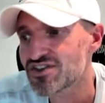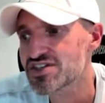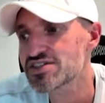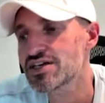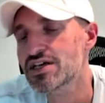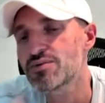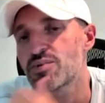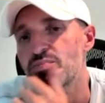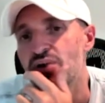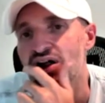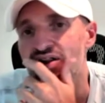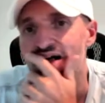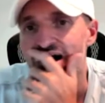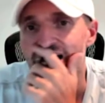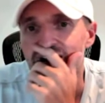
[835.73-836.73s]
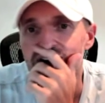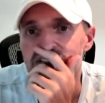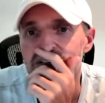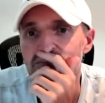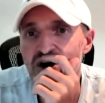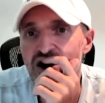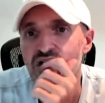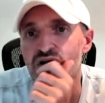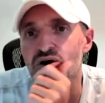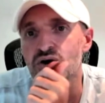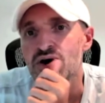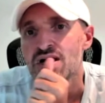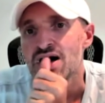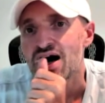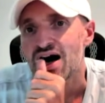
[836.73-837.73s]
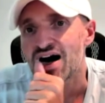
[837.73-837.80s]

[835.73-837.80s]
this thing can propel higher tomorrow.